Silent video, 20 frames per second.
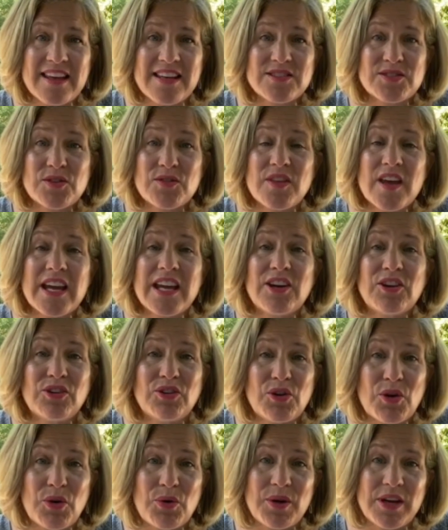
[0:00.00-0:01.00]
so they could
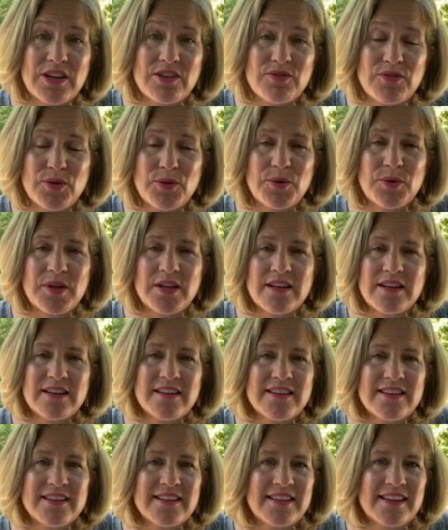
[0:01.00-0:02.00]
go get food.
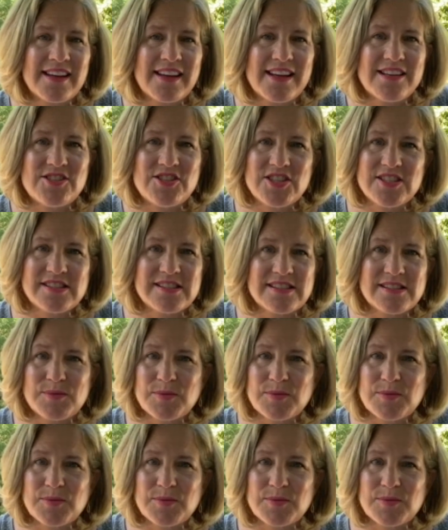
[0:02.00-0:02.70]
And Jesus